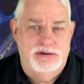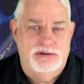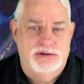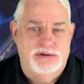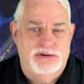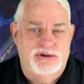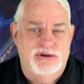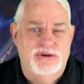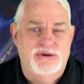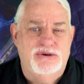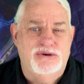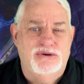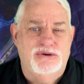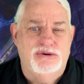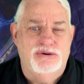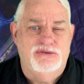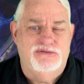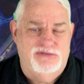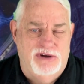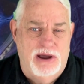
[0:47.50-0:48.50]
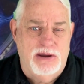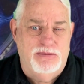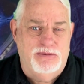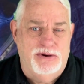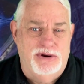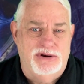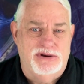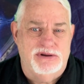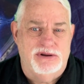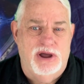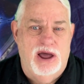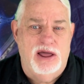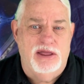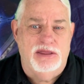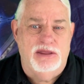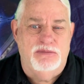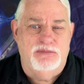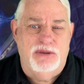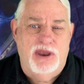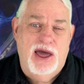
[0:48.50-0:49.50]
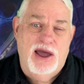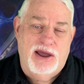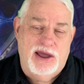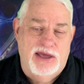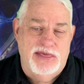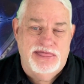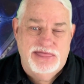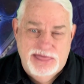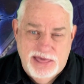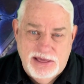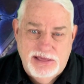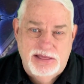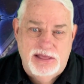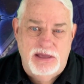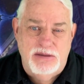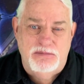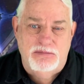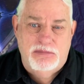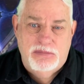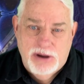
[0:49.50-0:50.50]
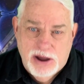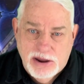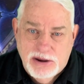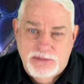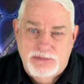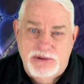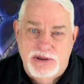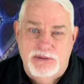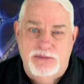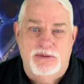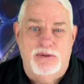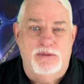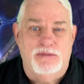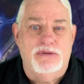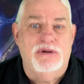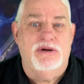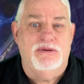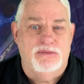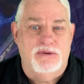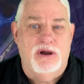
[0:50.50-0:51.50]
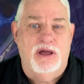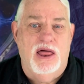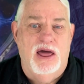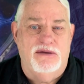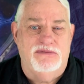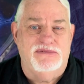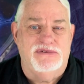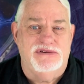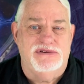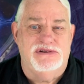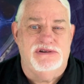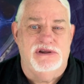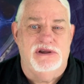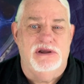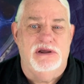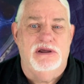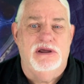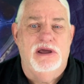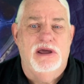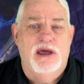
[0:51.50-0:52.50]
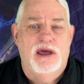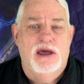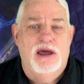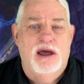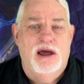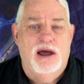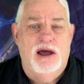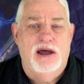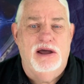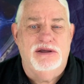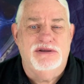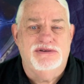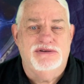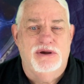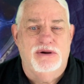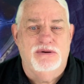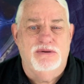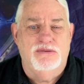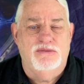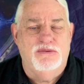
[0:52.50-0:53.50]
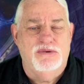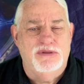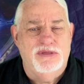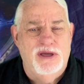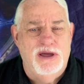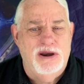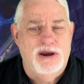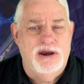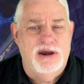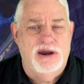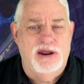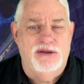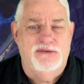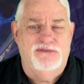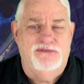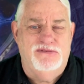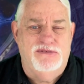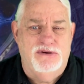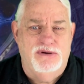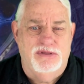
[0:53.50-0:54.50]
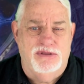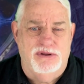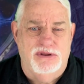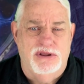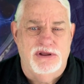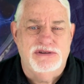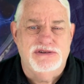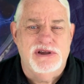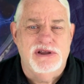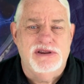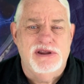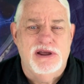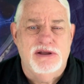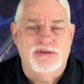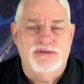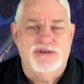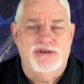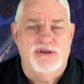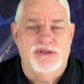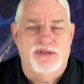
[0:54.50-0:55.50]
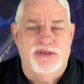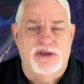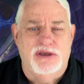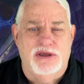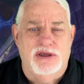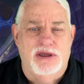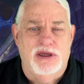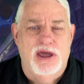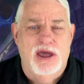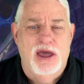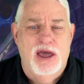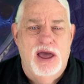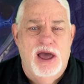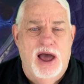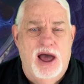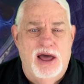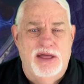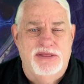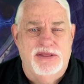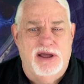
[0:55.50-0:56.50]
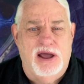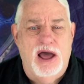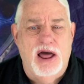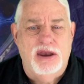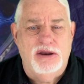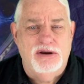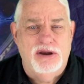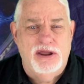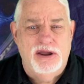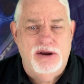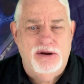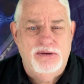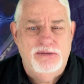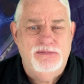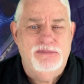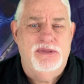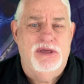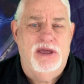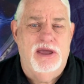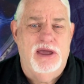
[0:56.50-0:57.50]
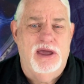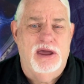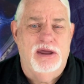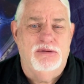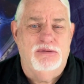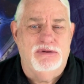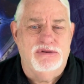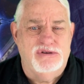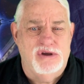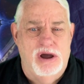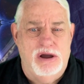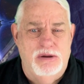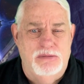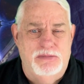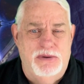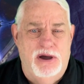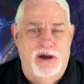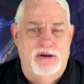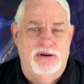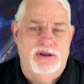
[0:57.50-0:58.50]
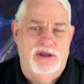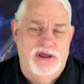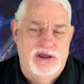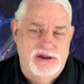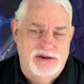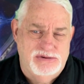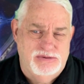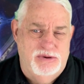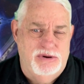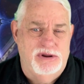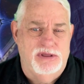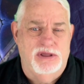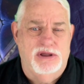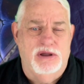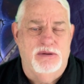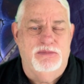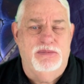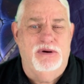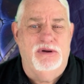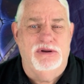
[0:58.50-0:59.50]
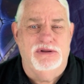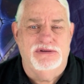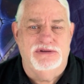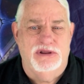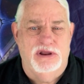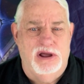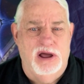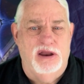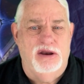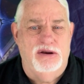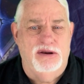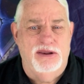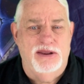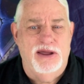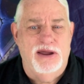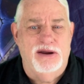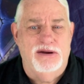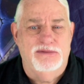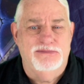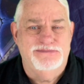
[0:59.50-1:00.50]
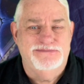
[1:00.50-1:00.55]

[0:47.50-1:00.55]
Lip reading: too vibrant on the black. I think they might be, we'll have to see. So without any further, let's get down to the color layer, and we'll talk about each one of the components of the color layer.